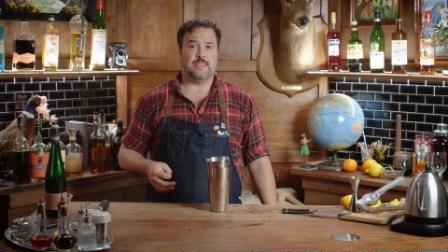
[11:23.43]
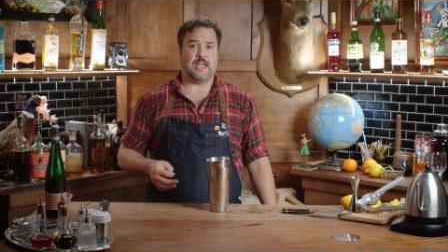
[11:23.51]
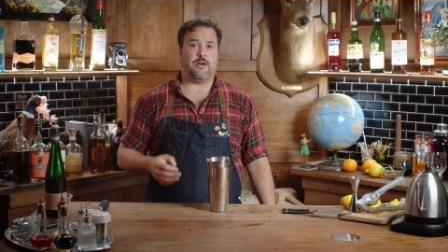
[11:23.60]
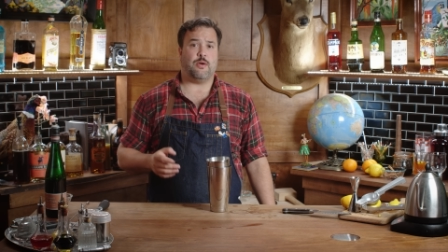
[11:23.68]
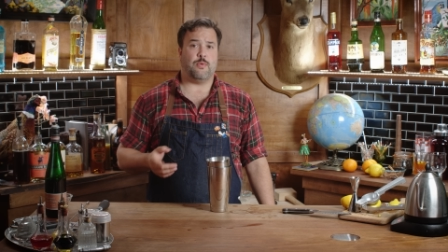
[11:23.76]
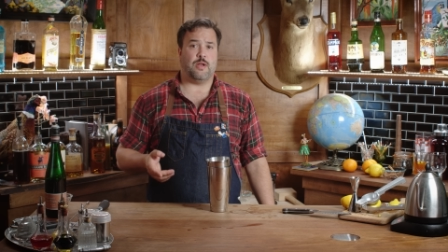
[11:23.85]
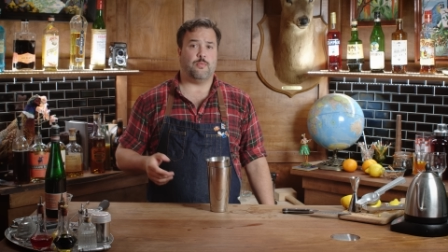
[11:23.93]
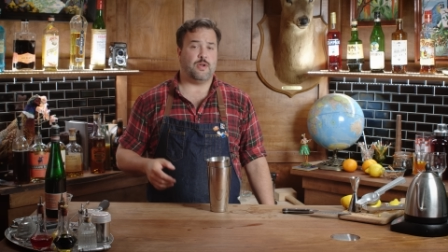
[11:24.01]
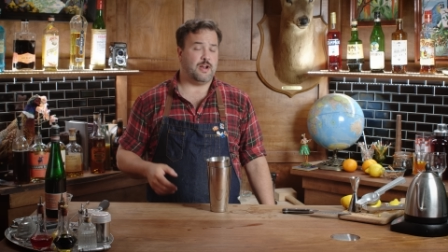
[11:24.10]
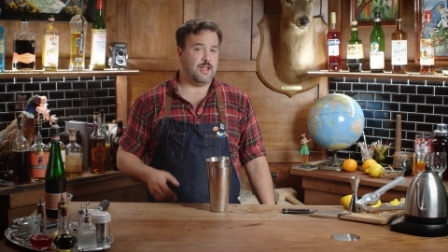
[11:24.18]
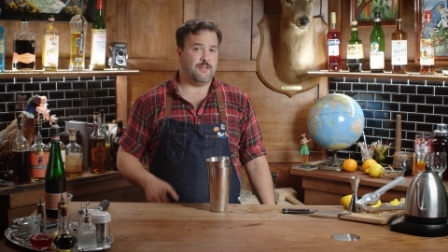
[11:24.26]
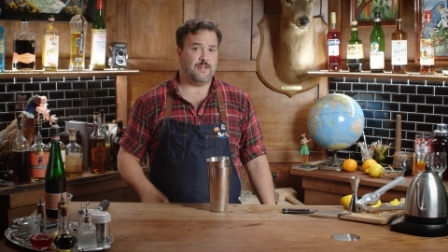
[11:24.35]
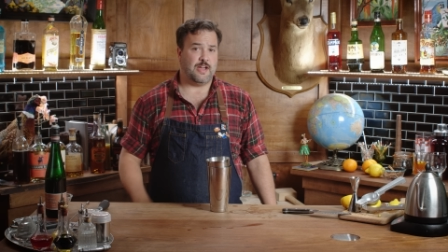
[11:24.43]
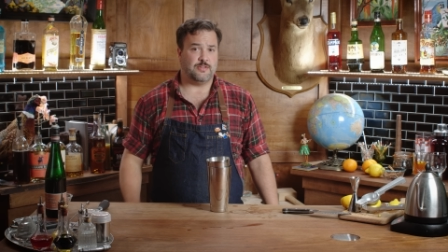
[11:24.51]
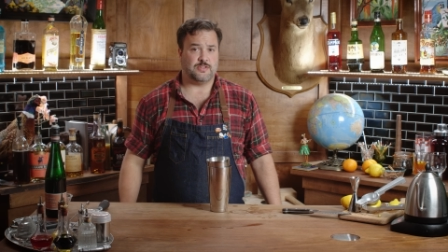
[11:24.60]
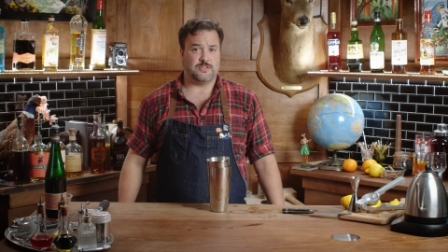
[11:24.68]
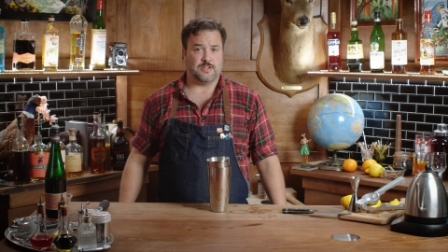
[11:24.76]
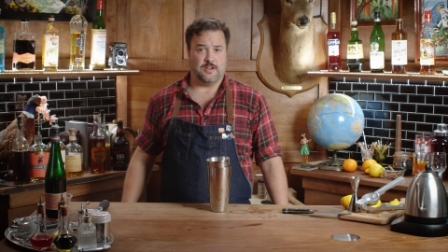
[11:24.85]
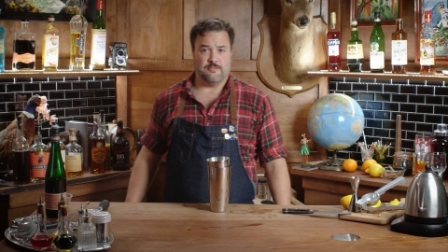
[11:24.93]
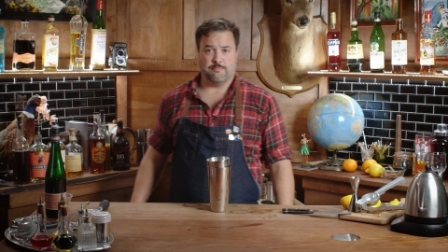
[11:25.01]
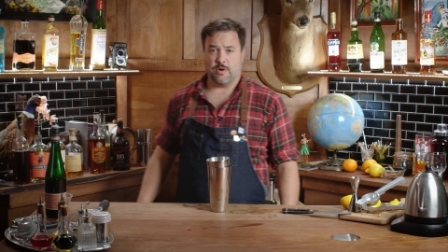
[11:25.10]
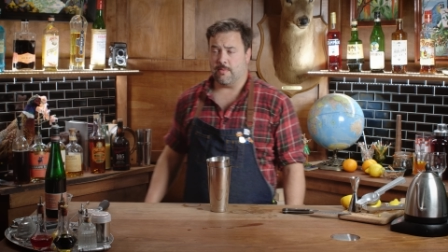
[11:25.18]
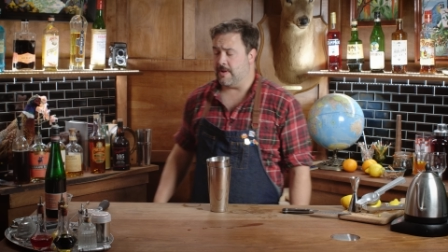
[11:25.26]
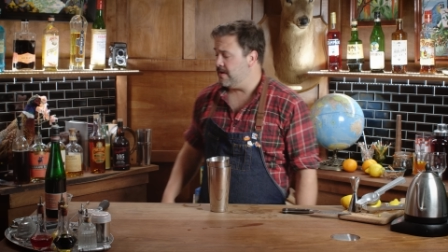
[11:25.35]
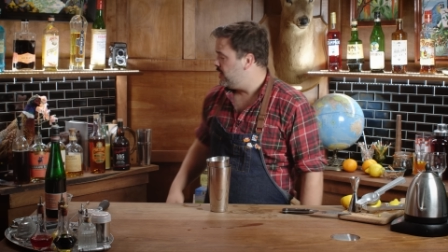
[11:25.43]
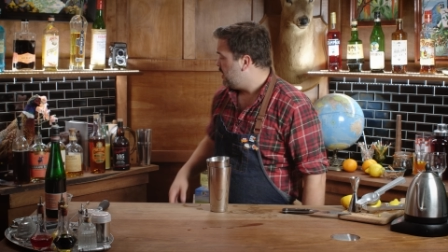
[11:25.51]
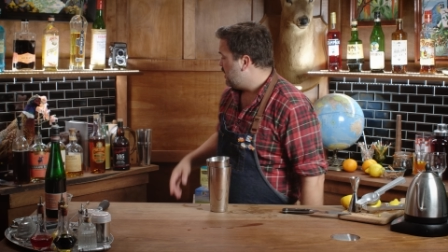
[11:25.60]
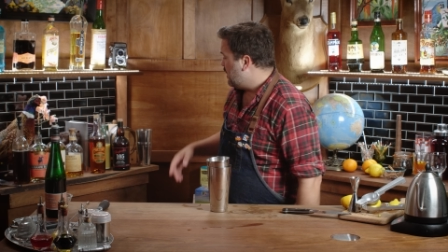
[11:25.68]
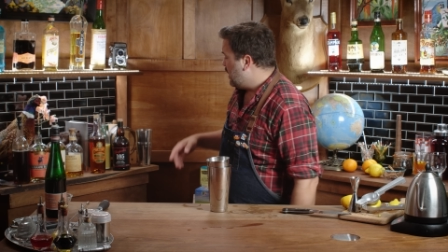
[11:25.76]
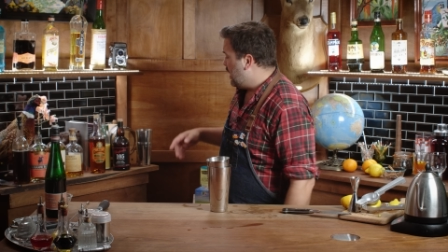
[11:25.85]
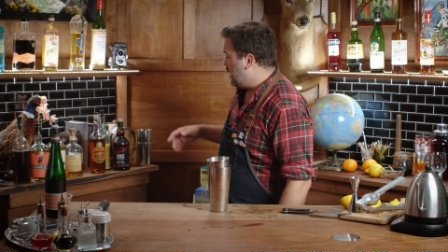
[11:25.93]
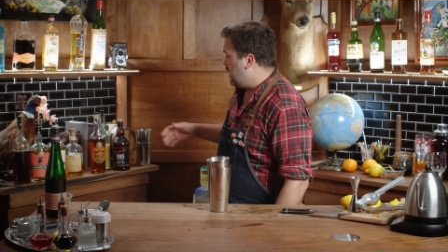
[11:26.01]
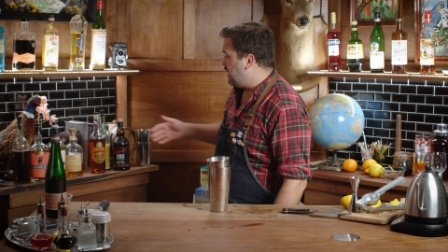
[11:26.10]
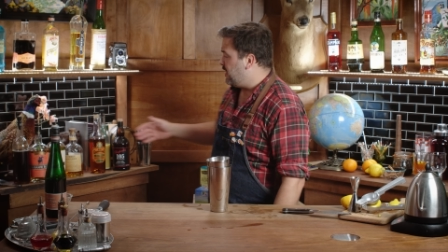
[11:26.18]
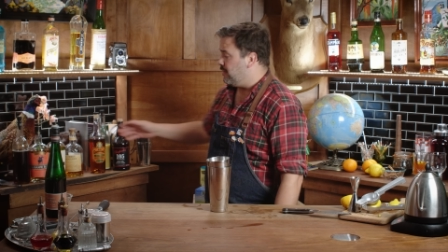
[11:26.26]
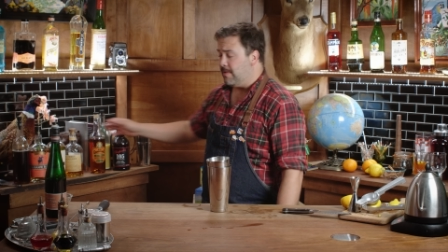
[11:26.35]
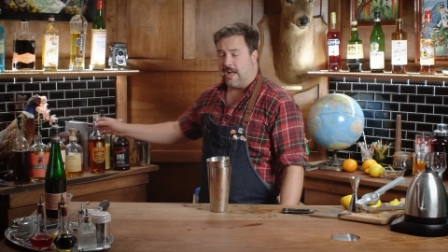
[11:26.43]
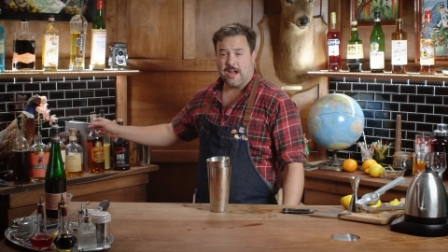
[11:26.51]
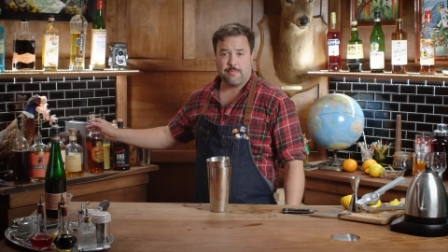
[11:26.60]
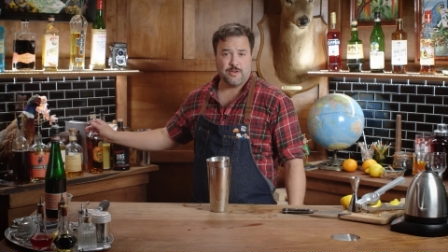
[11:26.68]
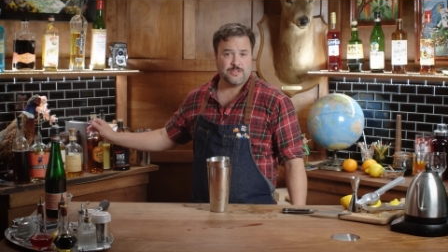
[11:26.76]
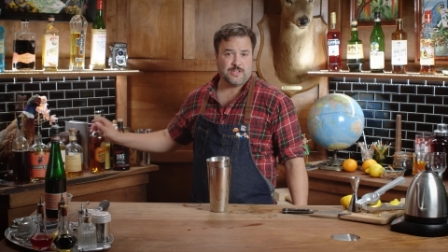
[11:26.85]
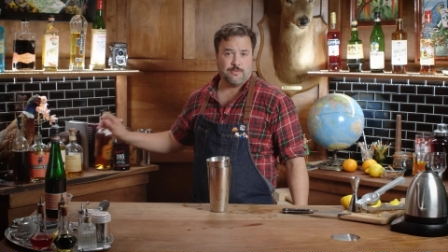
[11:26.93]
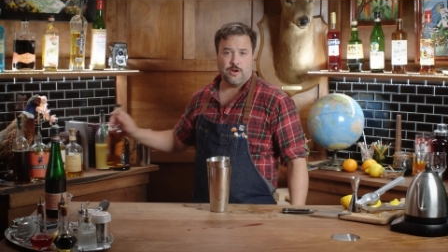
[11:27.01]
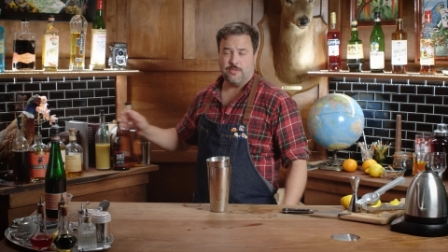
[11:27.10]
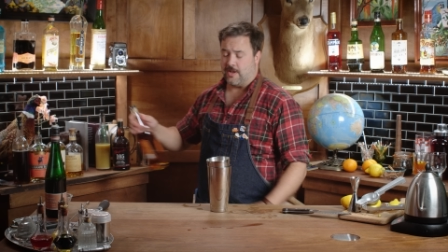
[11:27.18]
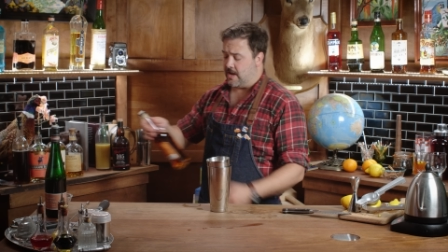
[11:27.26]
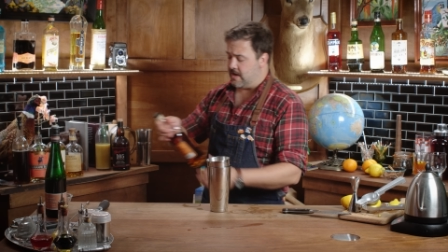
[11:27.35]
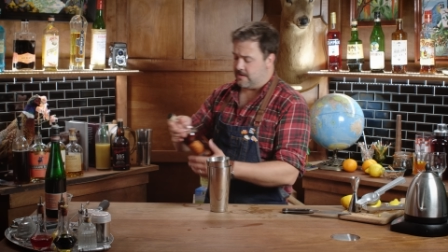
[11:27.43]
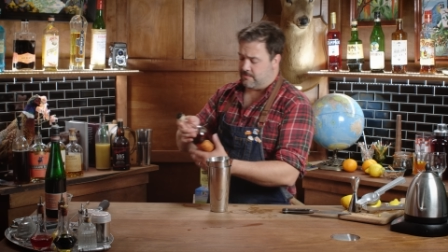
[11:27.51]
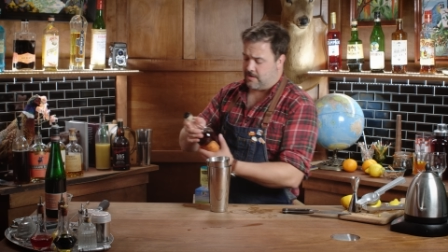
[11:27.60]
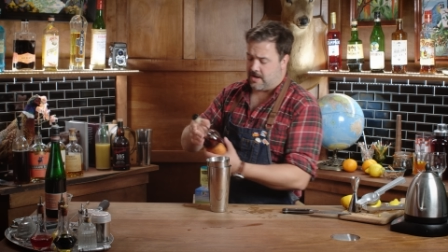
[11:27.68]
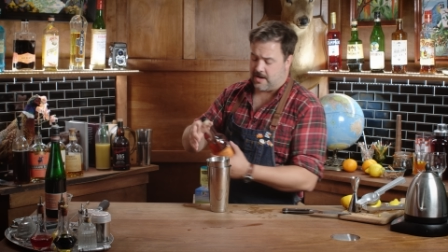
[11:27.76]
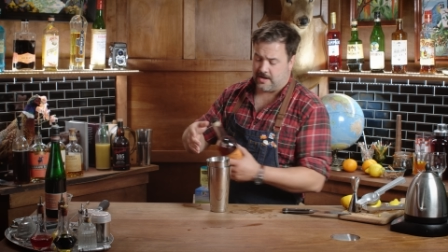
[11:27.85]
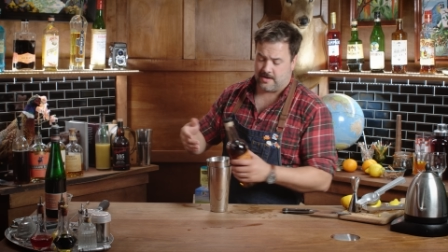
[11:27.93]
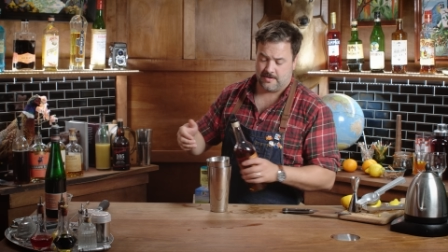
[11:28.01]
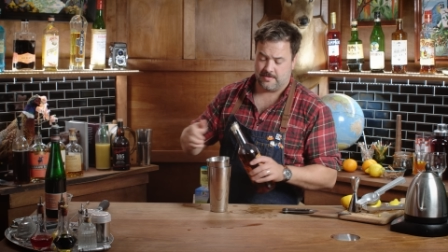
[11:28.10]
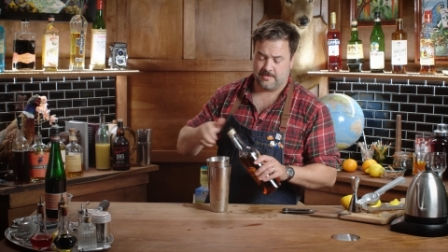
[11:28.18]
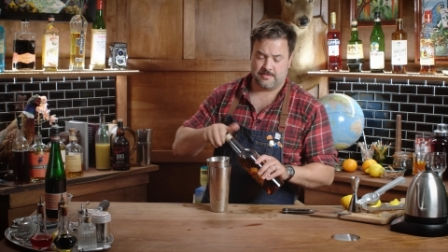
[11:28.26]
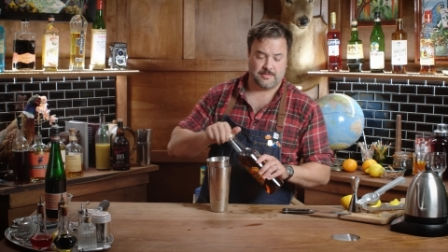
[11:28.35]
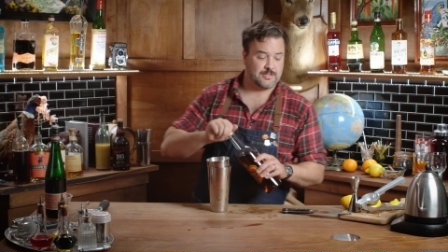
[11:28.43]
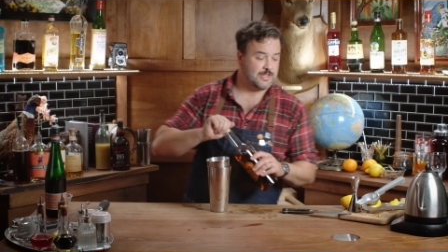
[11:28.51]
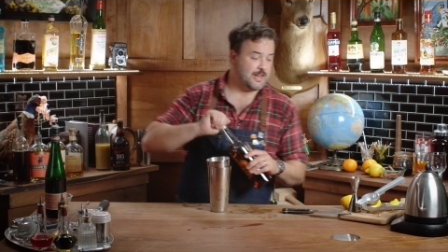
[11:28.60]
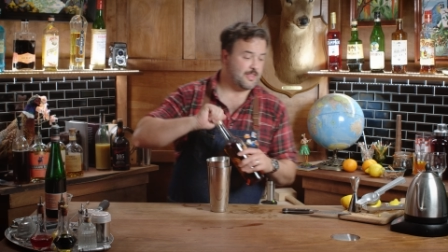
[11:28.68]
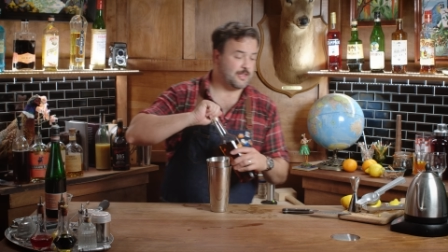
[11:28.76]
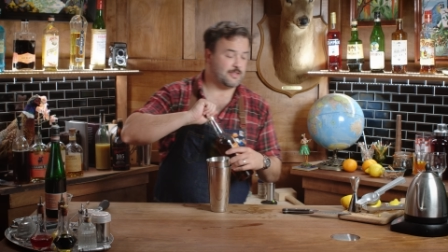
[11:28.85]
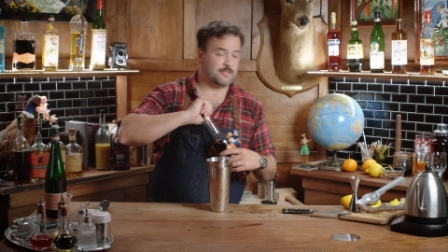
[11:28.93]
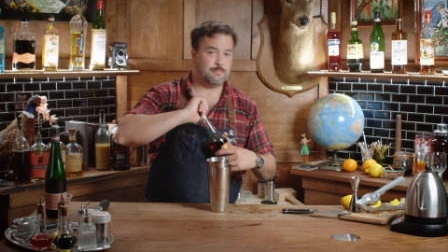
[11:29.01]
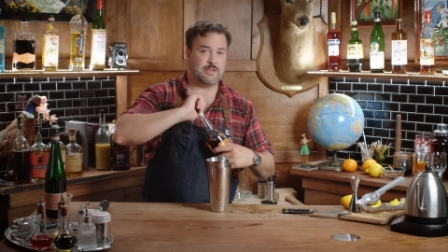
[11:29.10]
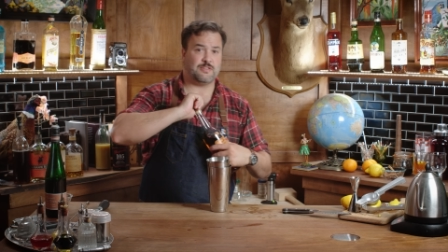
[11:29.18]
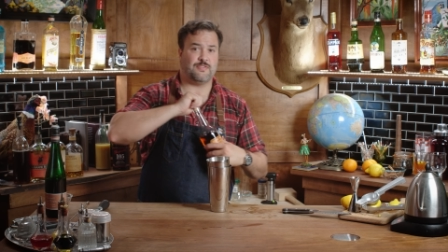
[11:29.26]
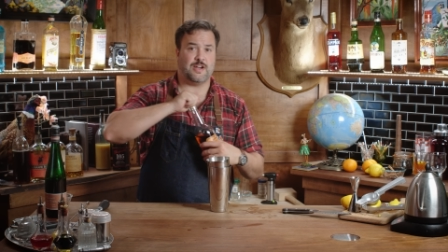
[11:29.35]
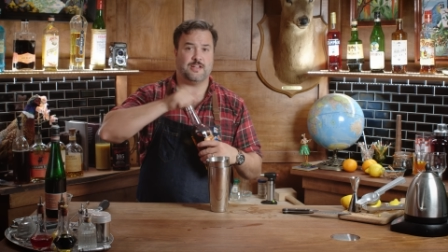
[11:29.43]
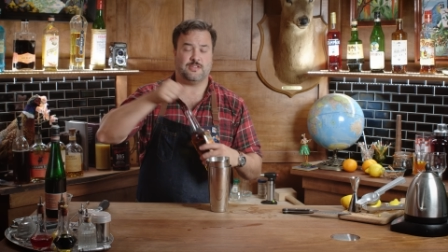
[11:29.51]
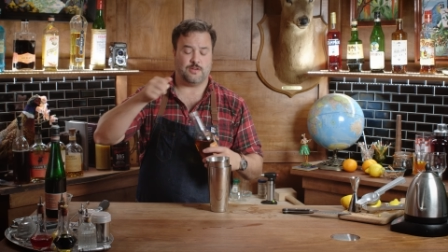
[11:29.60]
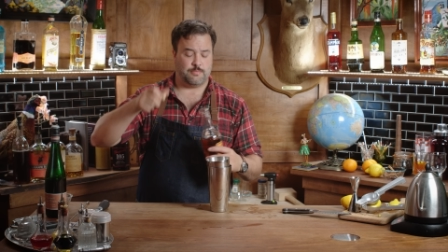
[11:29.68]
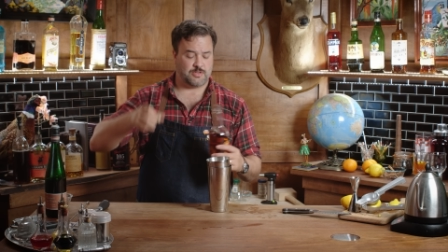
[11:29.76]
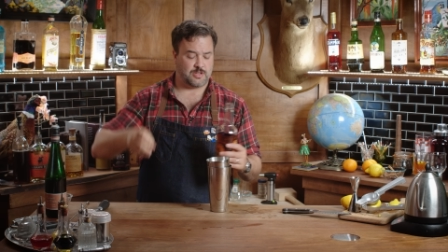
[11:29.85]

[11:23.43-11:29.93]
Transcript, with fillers: Now I want one and a half ounces of bourbon. Uh, in the blog post he wrote that I read, I didn't see anything specified, so I'm